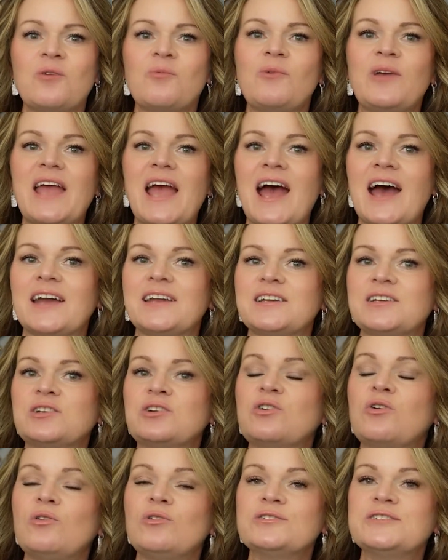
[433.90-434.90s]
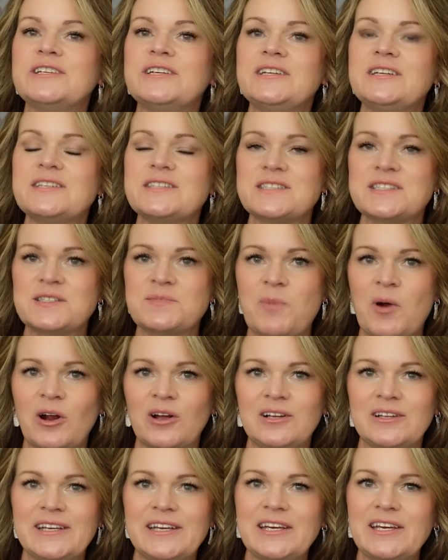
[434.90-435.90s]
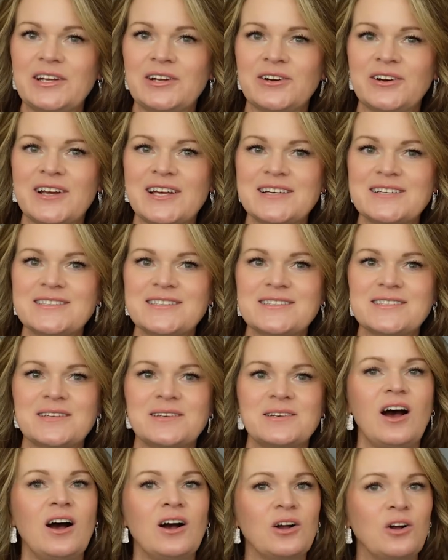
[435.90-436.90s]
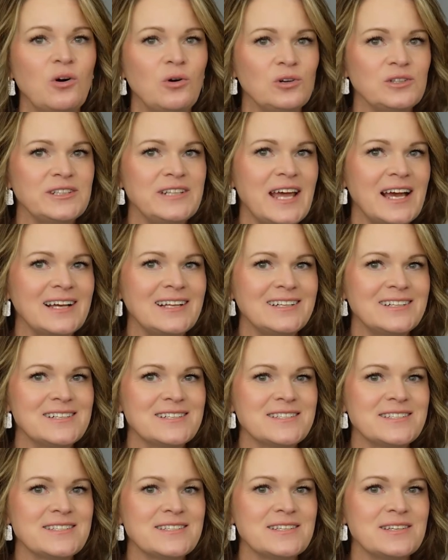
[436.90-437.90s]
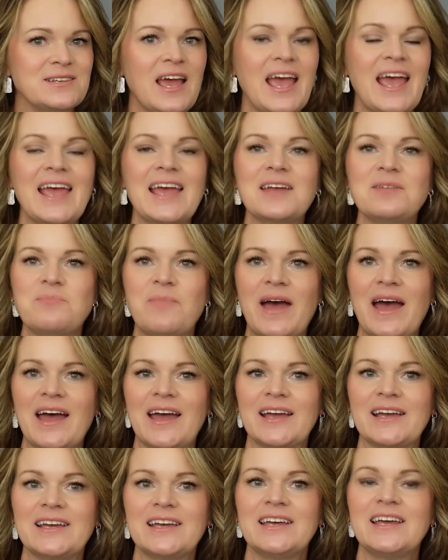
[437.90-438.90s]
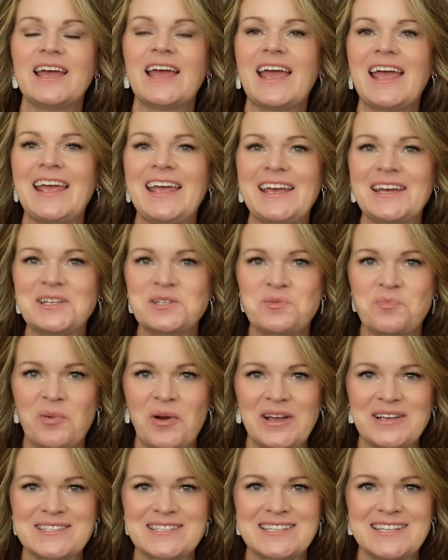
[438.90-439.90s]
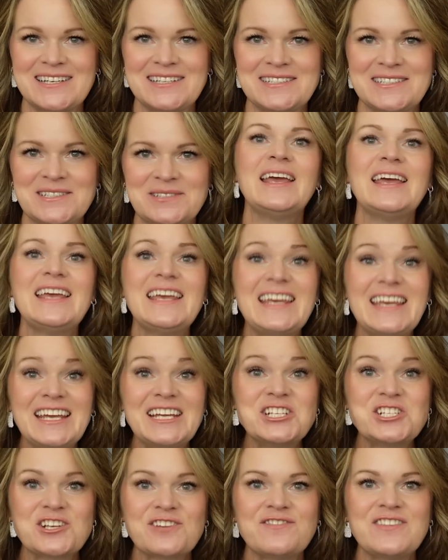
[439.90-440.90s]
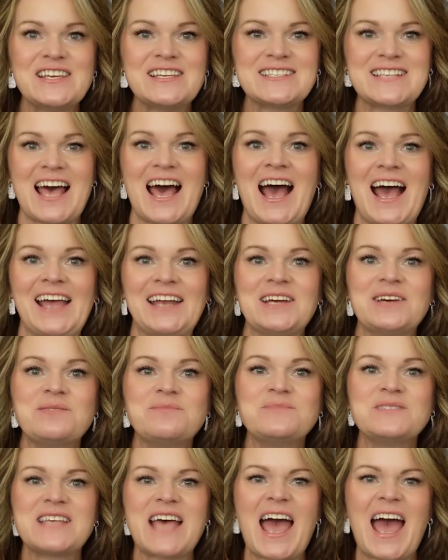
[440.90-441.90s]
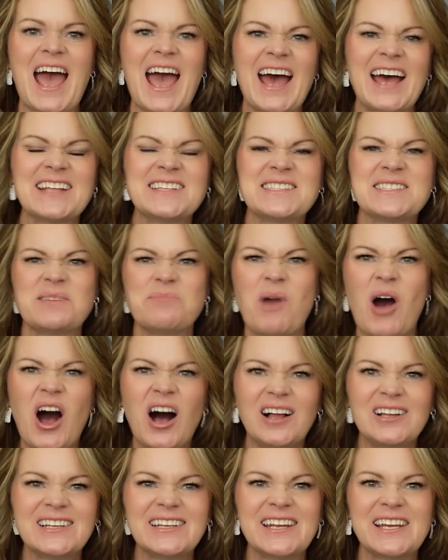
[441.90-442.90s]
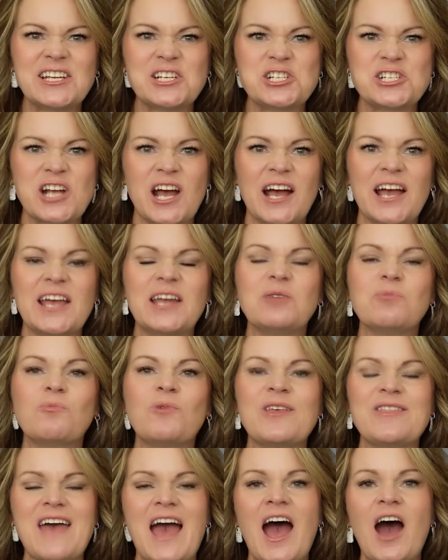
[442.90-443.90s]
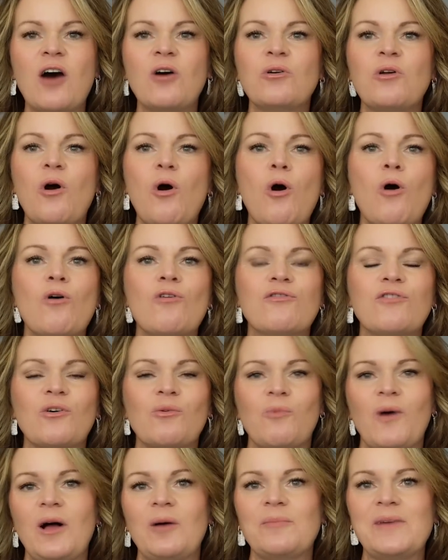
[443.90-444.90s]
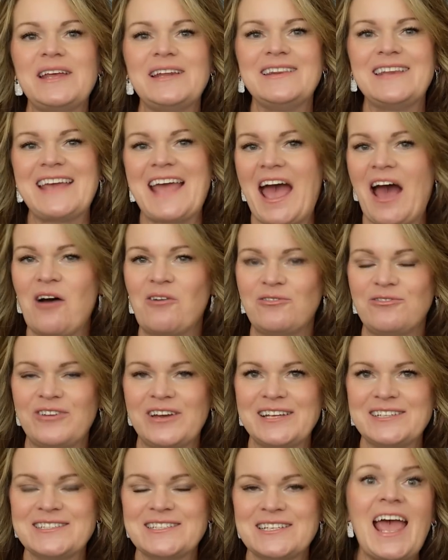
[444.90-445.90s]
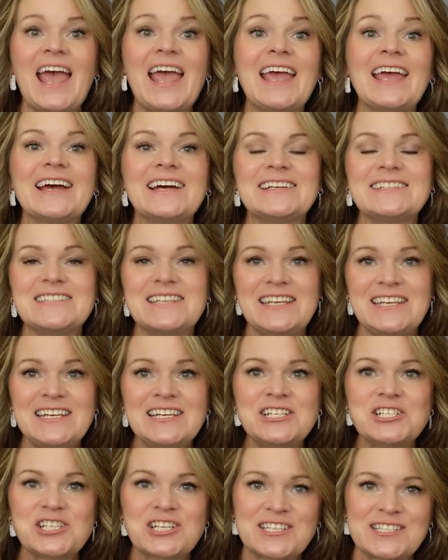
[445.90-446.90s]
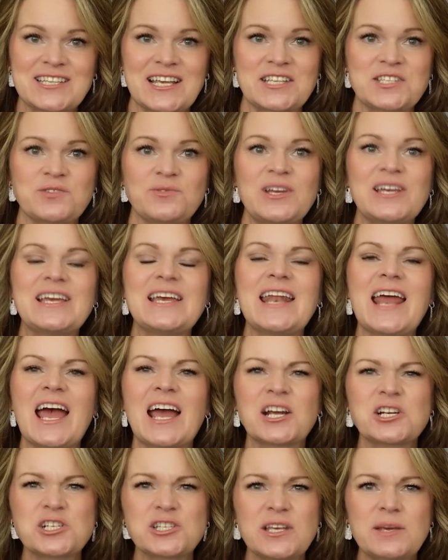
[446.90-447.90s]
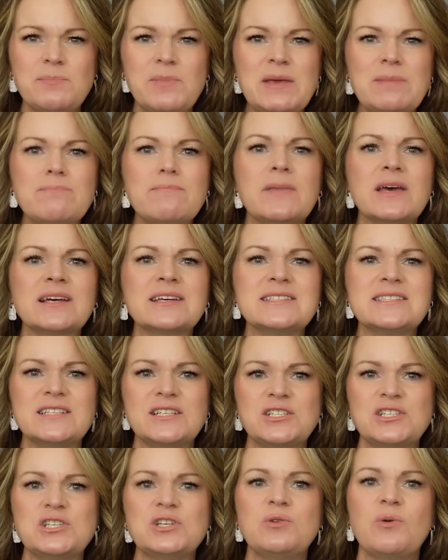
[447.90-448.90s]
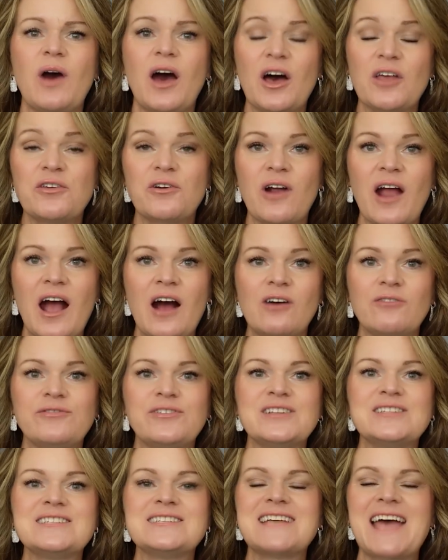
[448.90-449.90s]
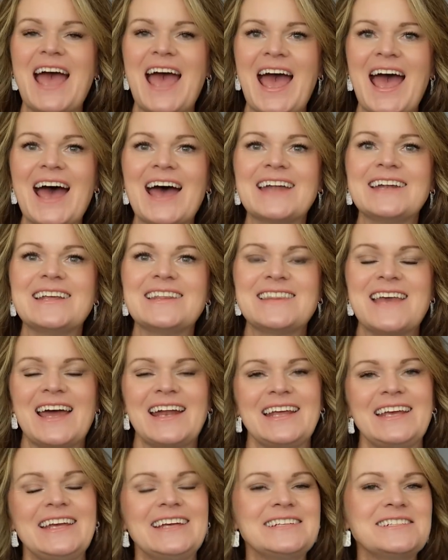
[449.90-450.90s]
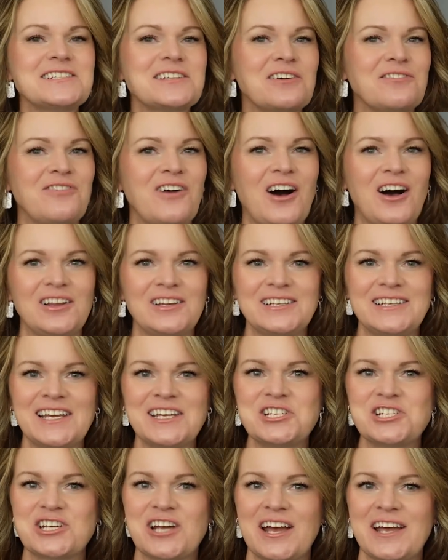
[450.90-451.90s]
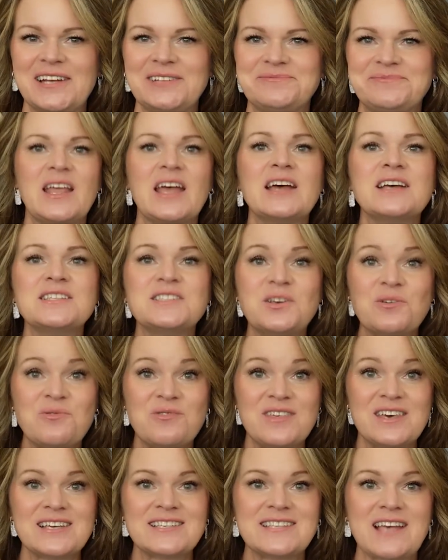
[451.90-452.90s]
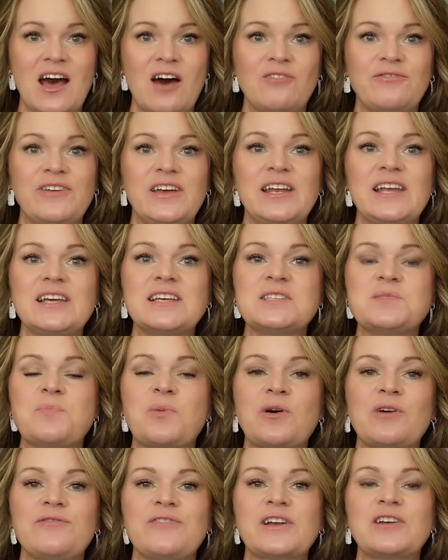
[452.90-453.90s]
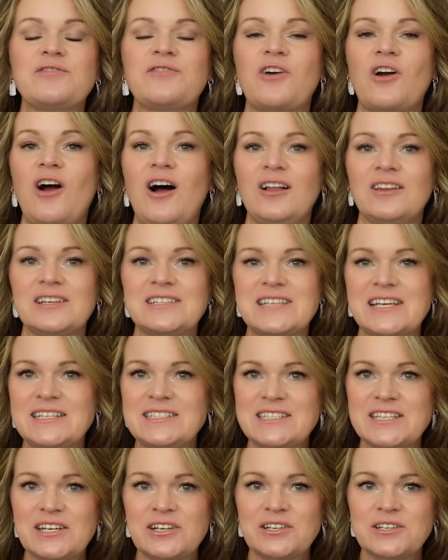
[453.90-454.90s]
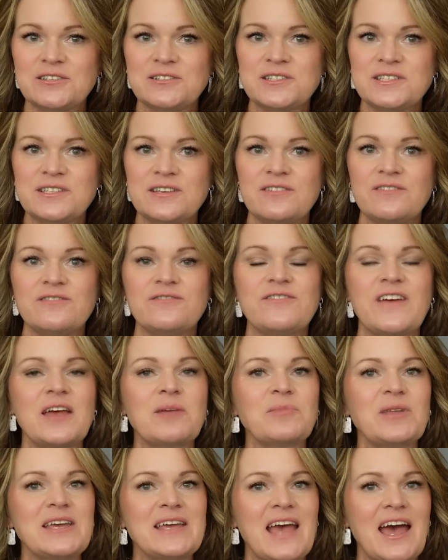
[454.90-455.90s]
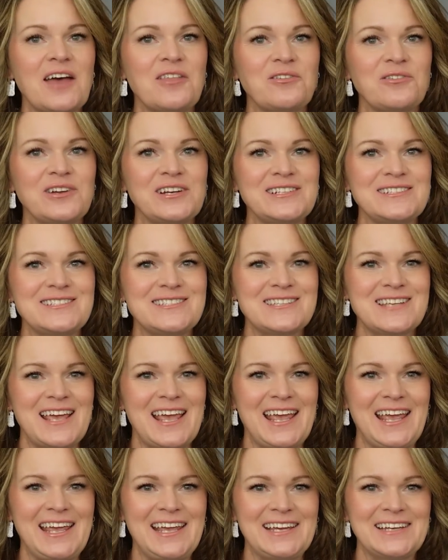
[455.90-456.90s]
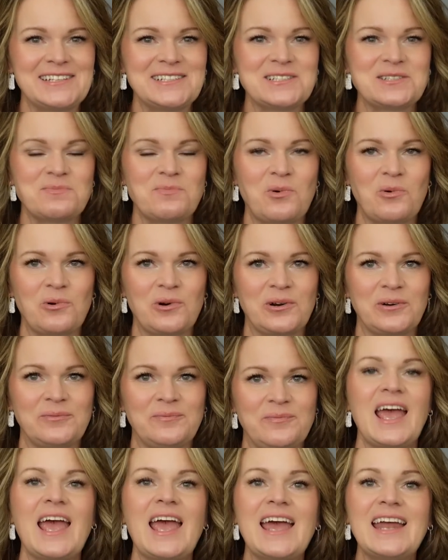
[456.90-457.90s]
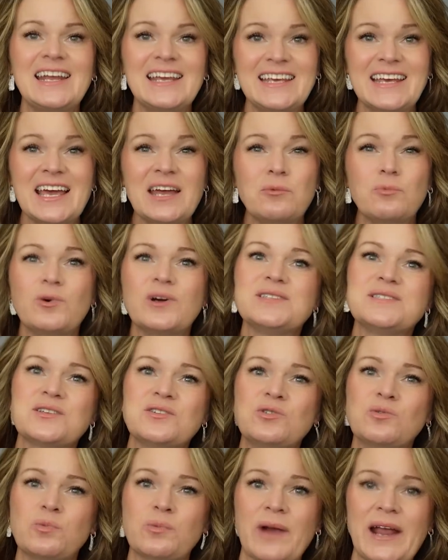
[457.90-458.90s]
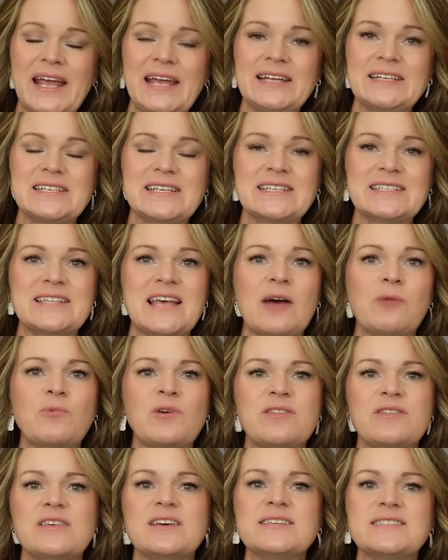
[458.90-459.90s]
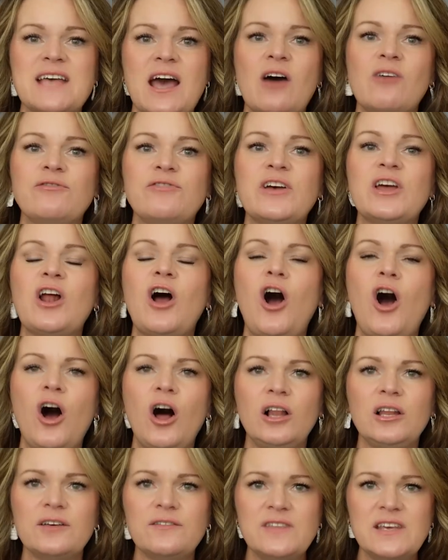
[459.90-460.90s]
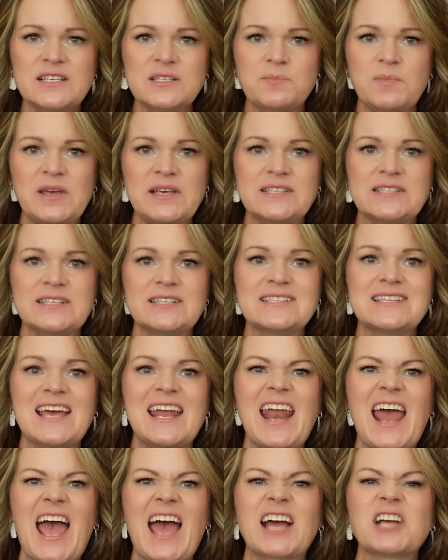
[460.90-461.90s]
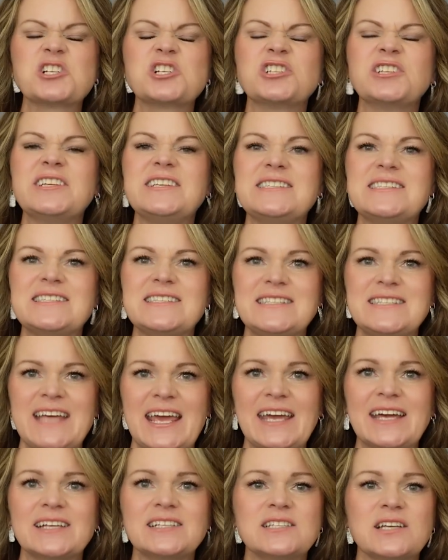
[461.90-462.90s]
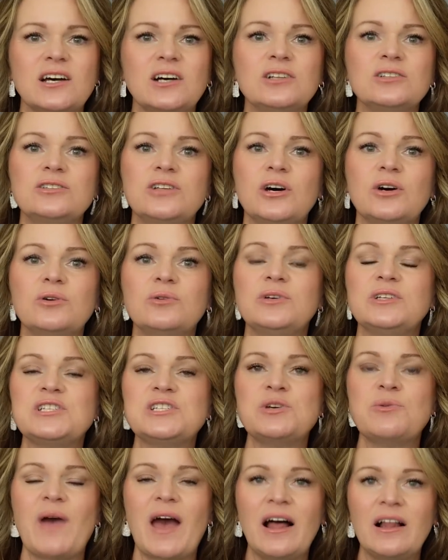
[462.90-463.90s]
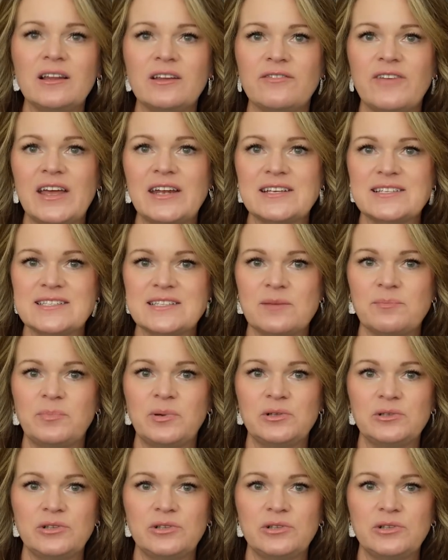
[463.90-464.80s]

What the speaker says: We added golden sparkly earrings, a gold necklace, handbag, and bracelet. Each of these items adds some holiday shine without overwhelming the outfit. And each accessory can actually be mixed into other outfits to add that hint of holiday shine. So this outfit is perfect for holiday dinners, family gatherings, and more. And again, what's great is that with this outfit, all of these pieces can actually stand alone to elevate a simple